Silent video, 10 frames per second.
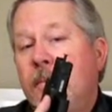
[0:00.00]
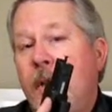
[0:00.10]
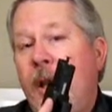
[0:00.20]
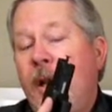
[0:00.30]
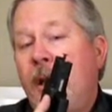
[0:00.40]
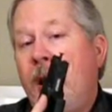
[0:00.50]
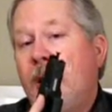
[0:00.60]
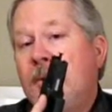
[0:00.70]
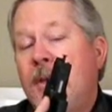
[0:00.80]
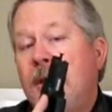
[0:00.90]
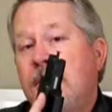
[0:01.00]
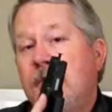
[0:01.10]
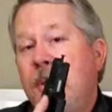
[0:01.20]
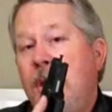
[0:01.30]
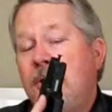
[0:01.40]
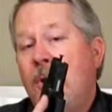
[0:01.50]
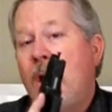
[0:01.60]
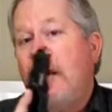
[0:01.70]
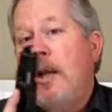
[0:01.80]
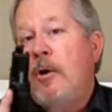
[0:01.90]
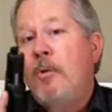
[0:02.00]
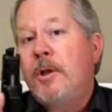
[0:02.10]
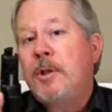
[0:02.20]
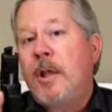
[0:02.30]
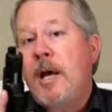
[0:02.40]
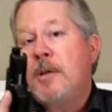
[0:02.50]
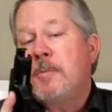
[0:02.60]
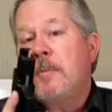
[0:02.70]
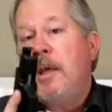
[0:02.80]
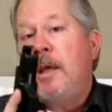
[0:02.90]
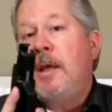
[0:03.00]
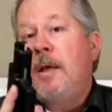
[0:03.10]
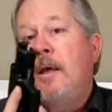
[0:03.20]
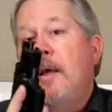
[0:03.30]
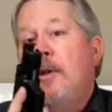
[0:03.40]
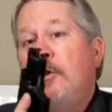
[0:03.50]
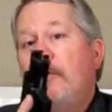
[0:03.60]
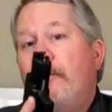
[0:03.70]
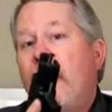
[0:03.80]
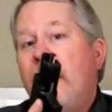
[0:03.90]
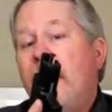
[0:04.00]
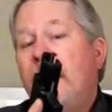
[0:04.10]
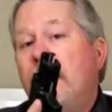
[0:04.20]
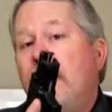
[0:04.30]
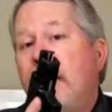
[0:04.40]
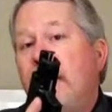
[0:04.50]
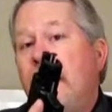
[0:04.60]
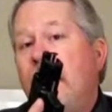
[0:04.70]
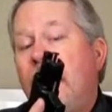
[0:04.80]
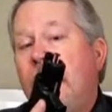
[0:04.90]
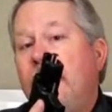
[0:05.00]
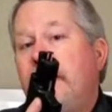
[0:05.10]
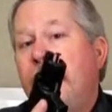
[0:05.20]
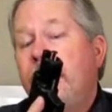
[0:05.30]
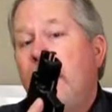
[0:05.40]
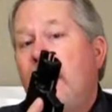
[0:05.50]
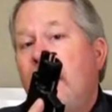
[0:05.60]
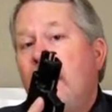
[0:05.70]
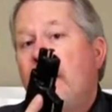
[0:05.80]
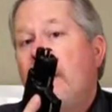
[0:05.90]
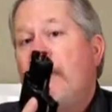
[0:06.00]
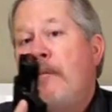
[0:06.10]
and it has this piece right here, which allows me to find it right there. The